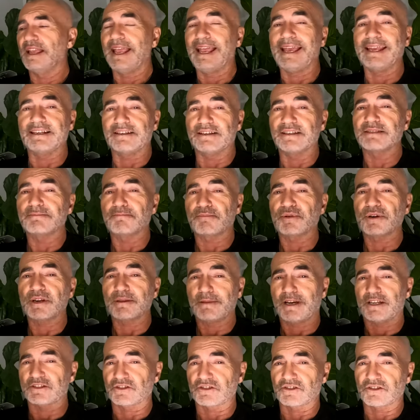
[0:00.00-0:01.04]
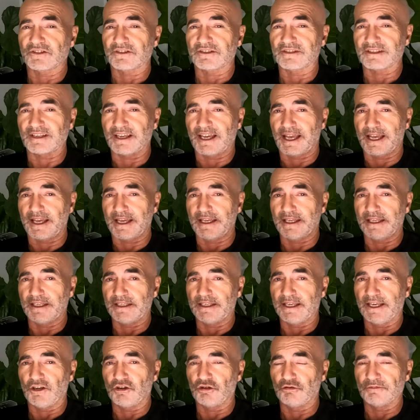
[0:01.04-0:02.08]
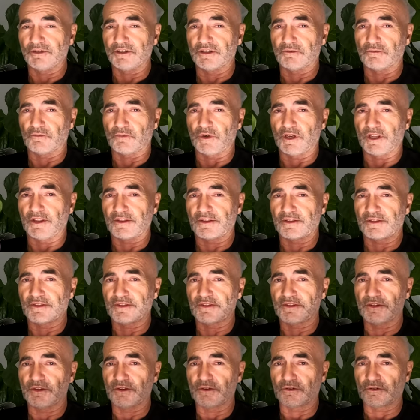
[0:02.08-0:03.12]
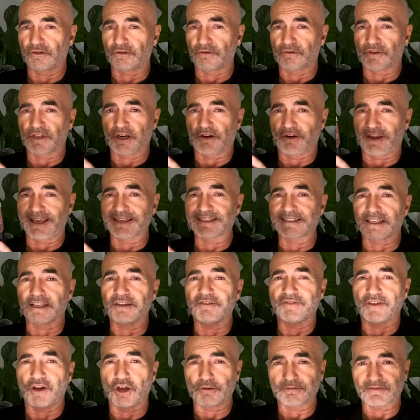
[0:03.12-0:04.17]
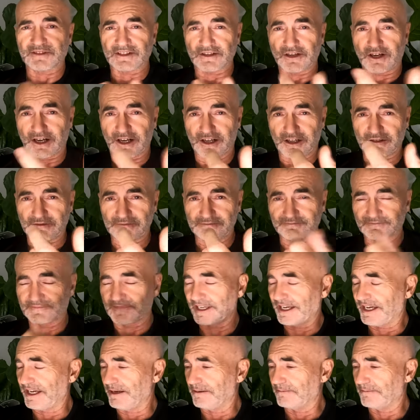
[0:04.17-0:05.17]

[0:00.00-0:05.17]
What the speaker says: And it is pretty much just a helmet with your, you know, esky foam style,